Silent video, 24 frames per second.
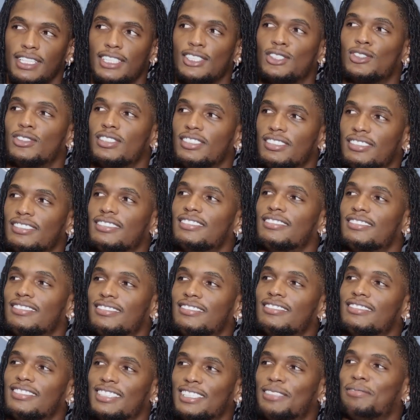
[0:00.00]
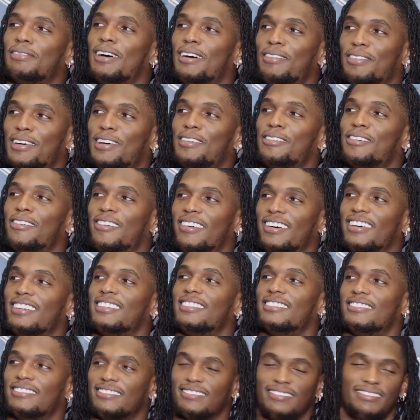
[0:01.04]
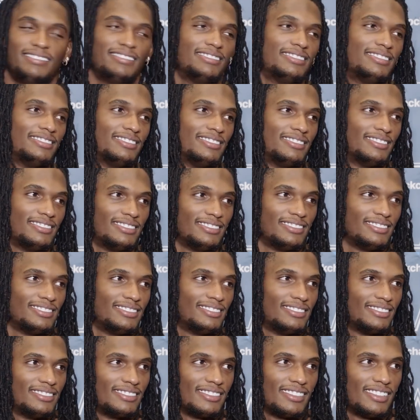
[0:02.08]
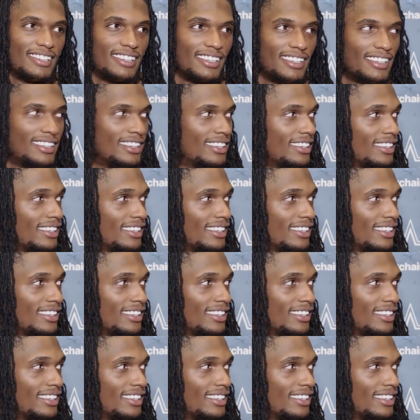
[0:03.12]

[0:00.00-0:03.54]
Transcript: This one. This is my favorite one. Okay,